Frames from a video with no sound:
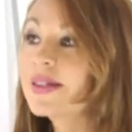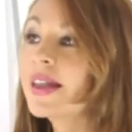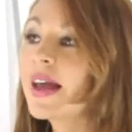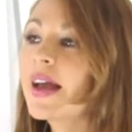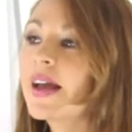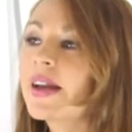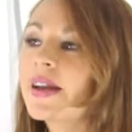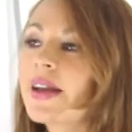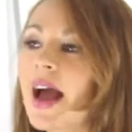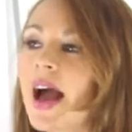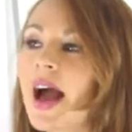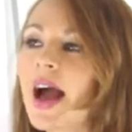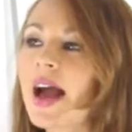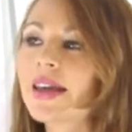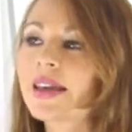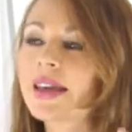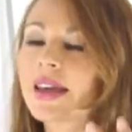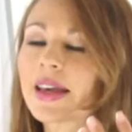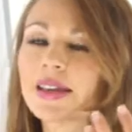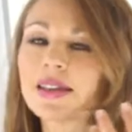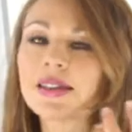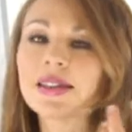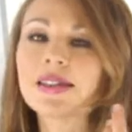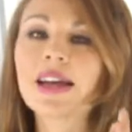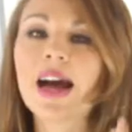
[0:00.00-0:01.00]
then I can
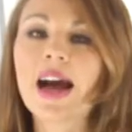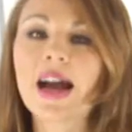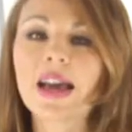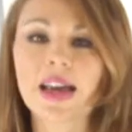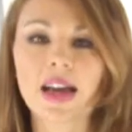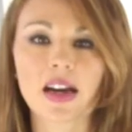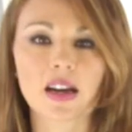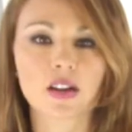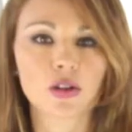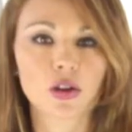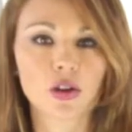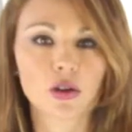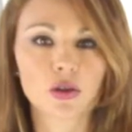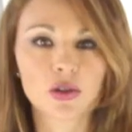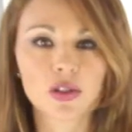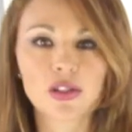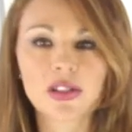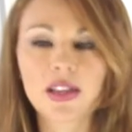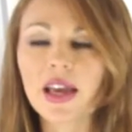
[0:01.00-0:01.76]
diagnose.